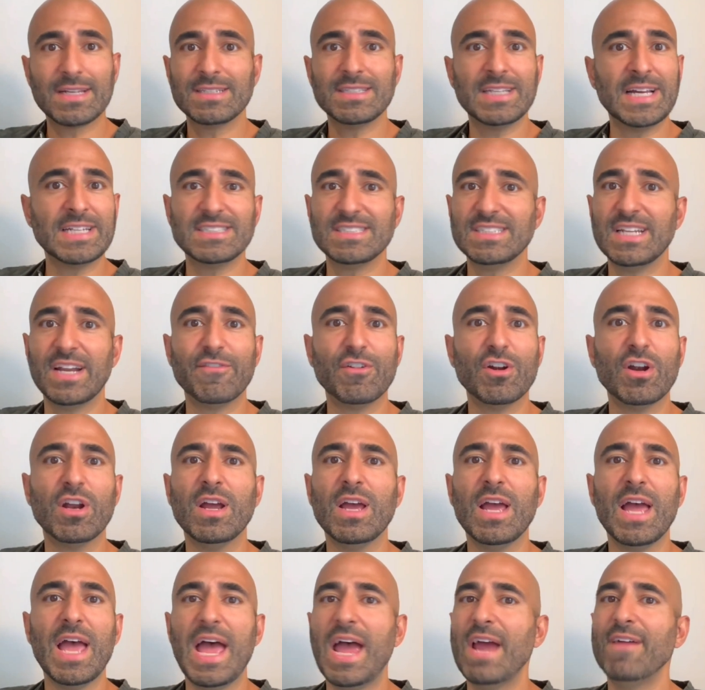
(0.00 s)
That's never,
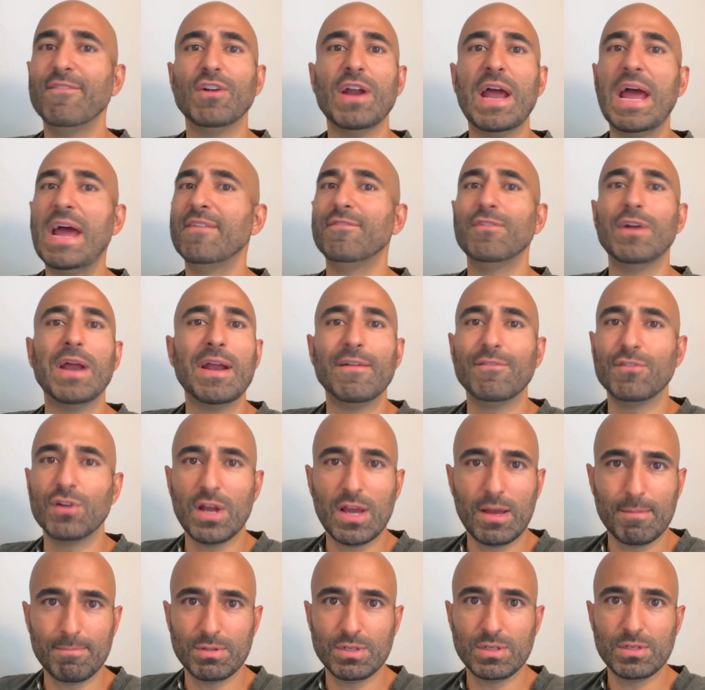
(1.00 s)
ever, ever, ever
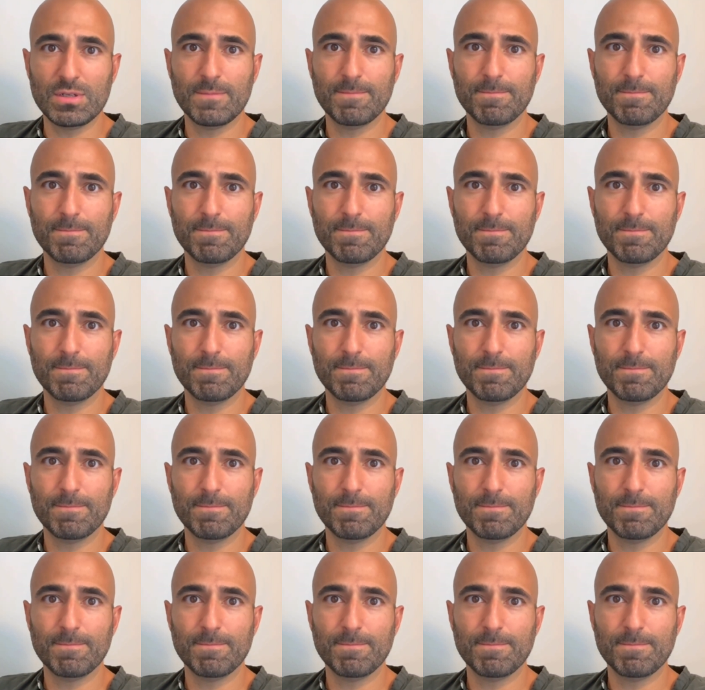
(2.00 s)
happened.